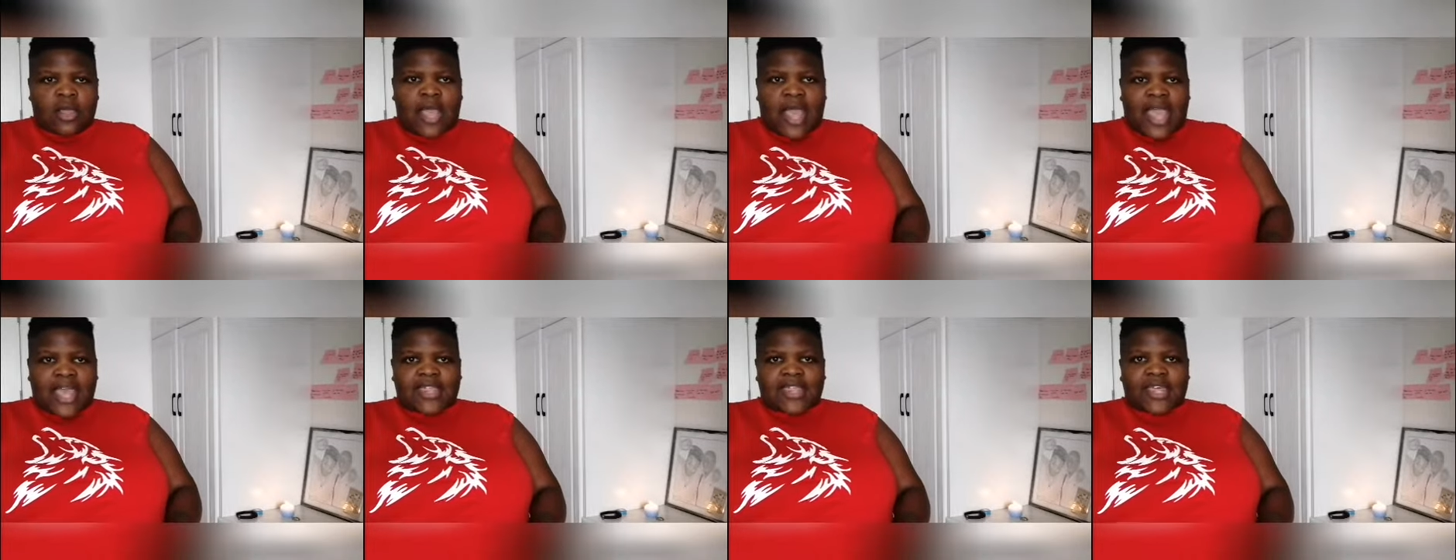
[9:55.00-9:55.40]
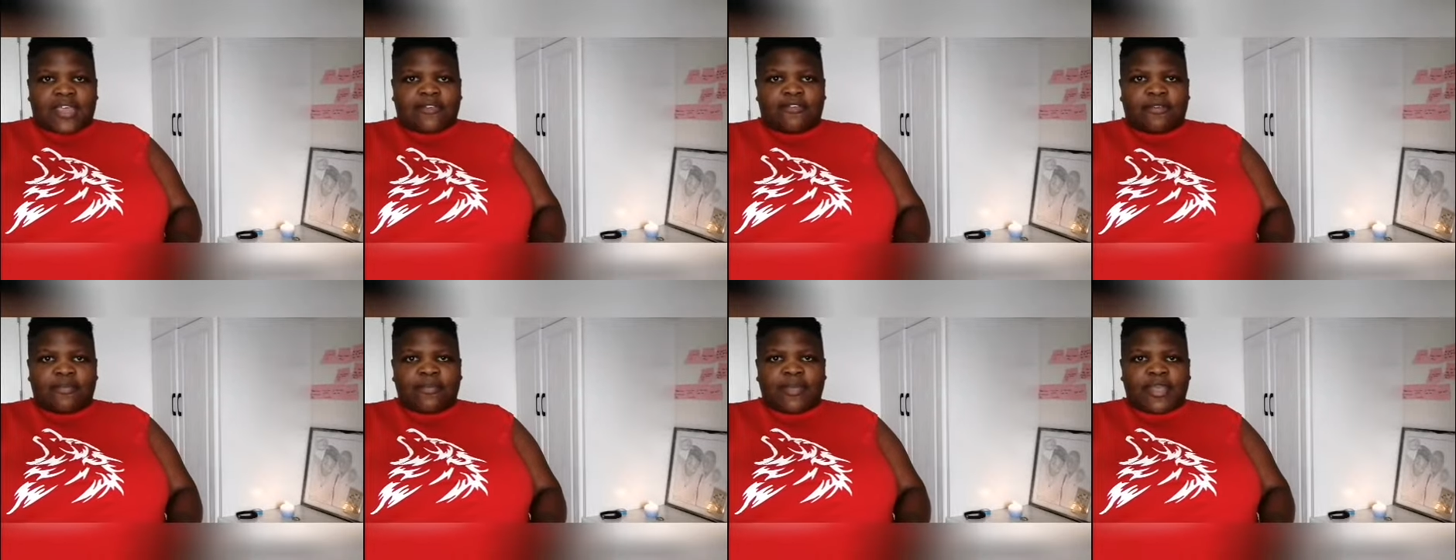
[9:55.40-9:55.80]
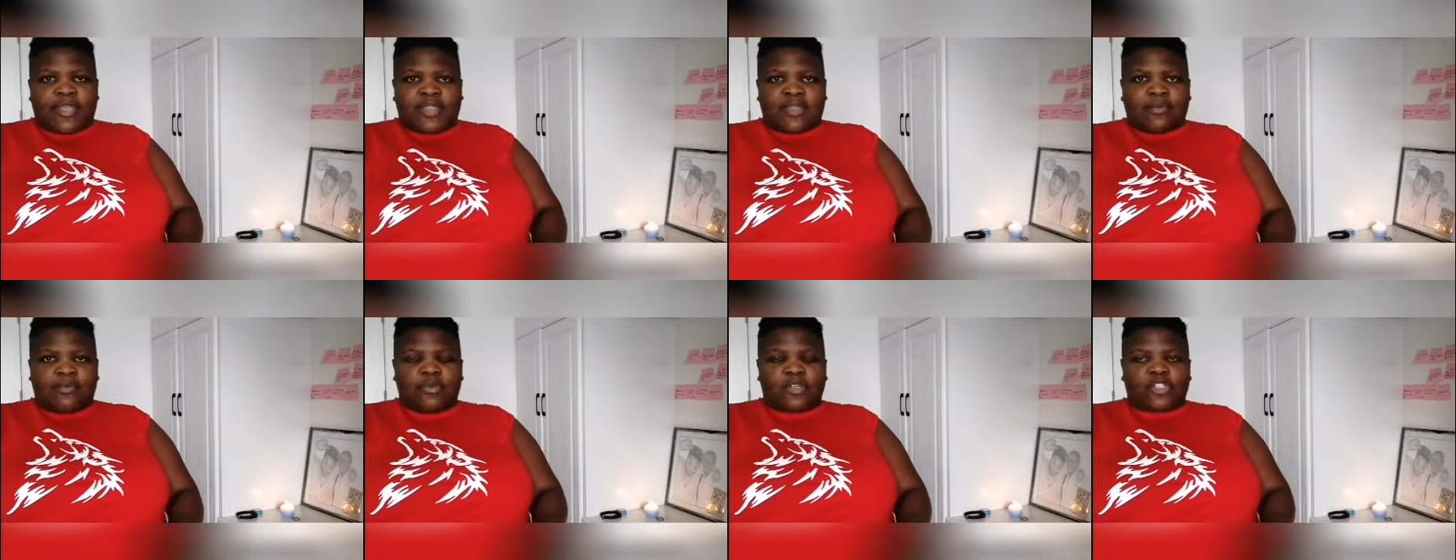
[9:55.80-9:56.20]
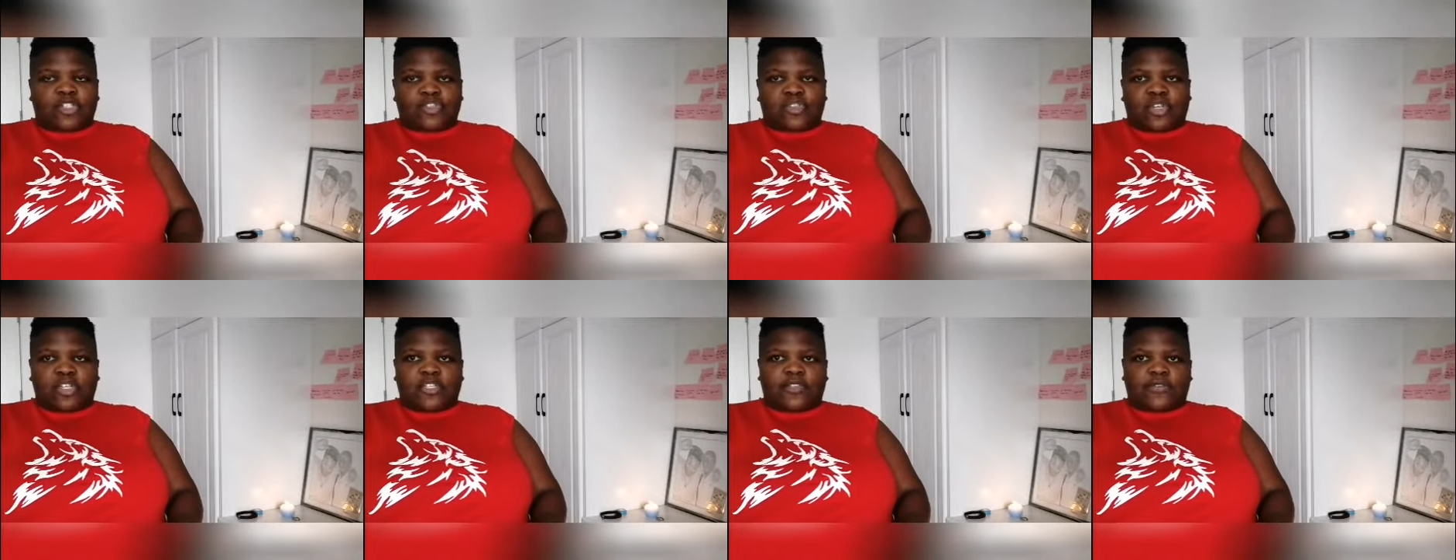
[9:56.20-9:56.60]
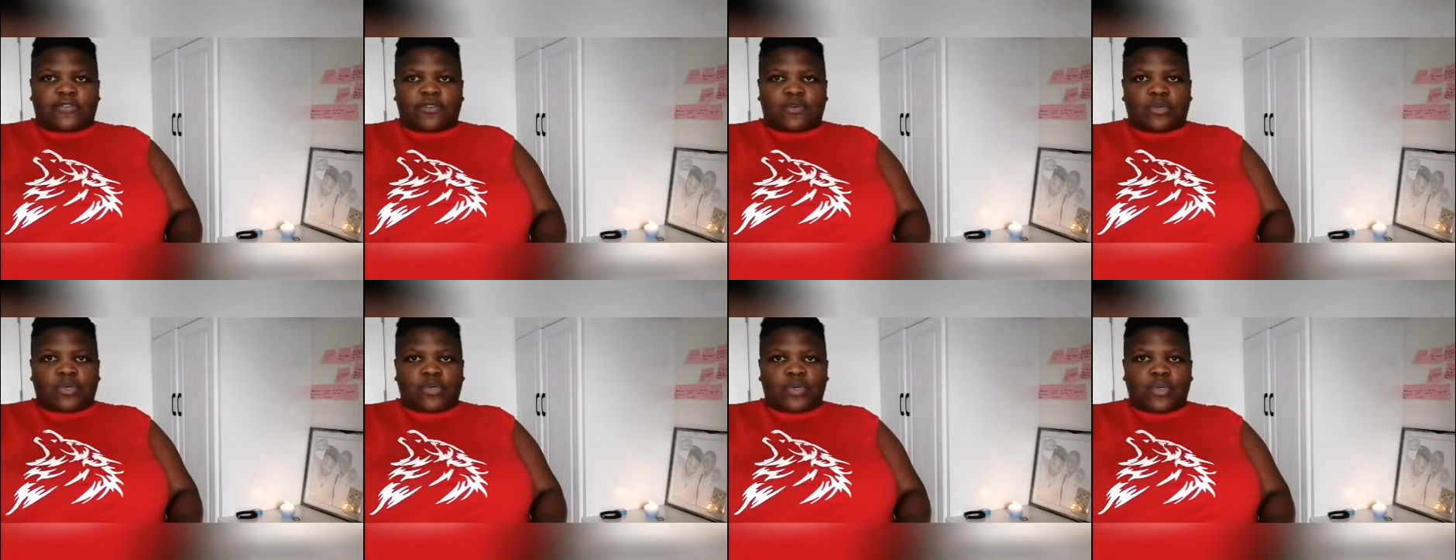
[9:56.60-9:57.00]
I think for me, the most
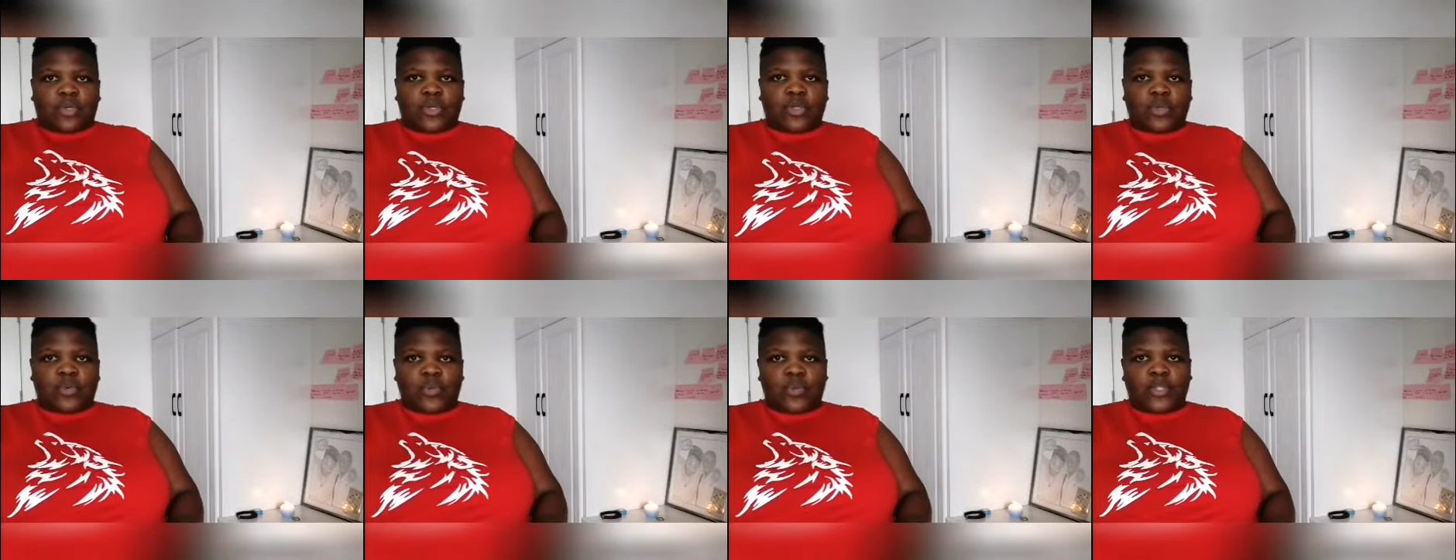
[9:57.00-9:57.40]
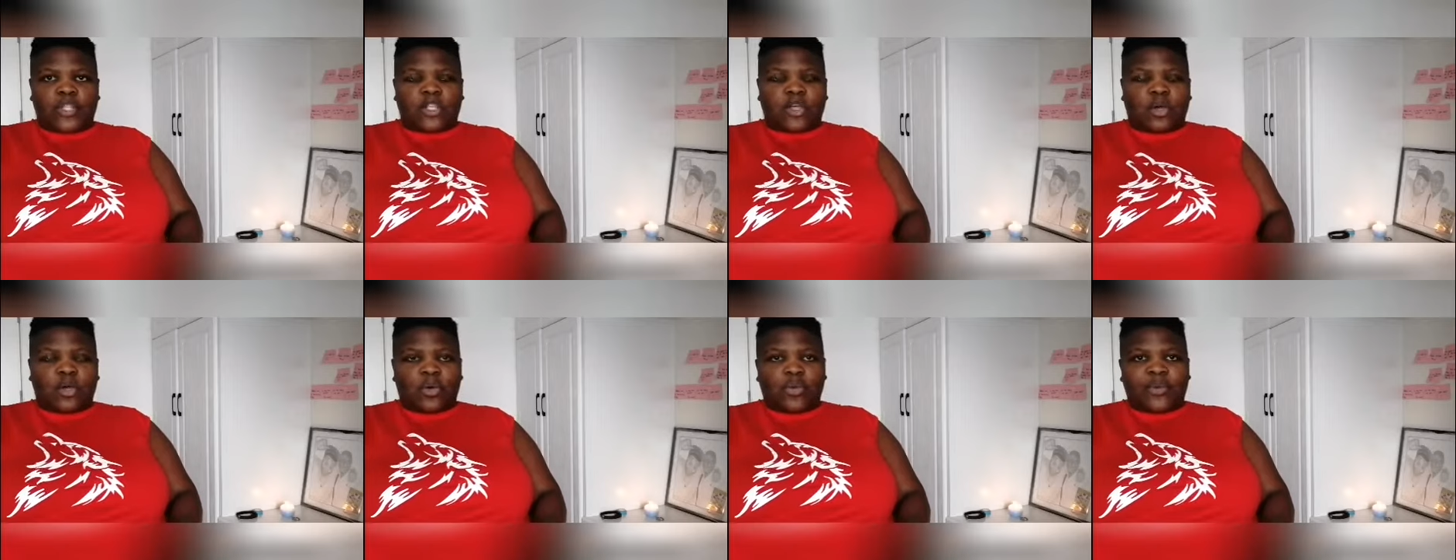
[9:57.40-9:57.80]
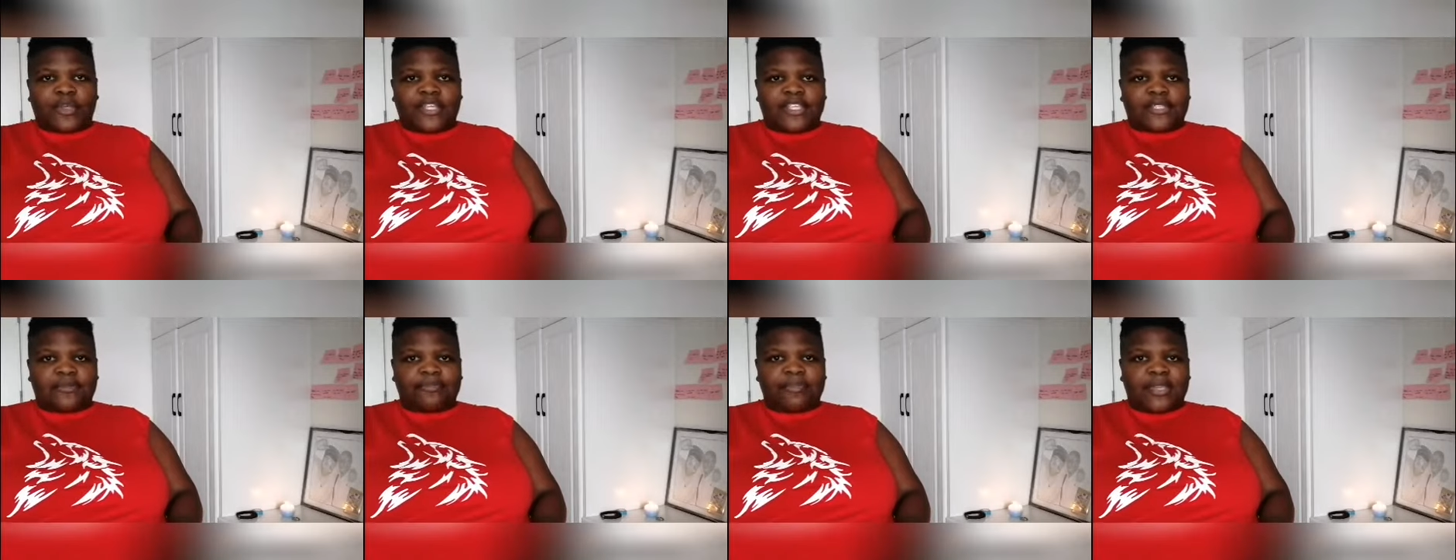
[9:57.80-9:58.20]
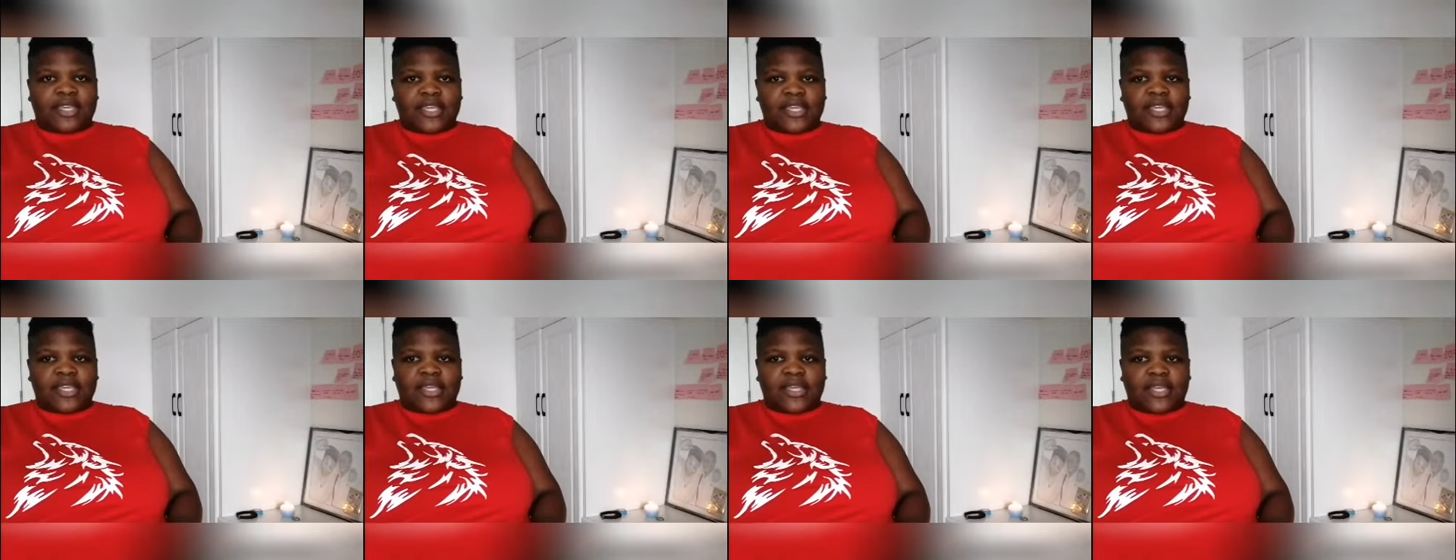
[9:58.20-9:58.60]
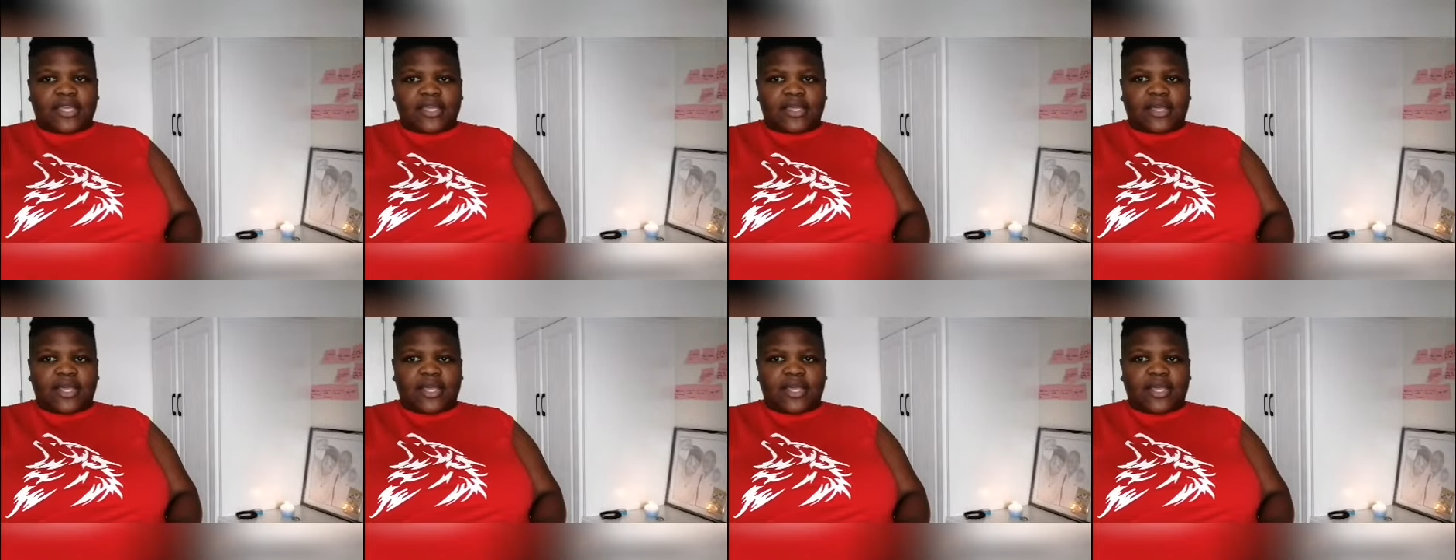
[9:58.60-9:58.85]
stressful will always be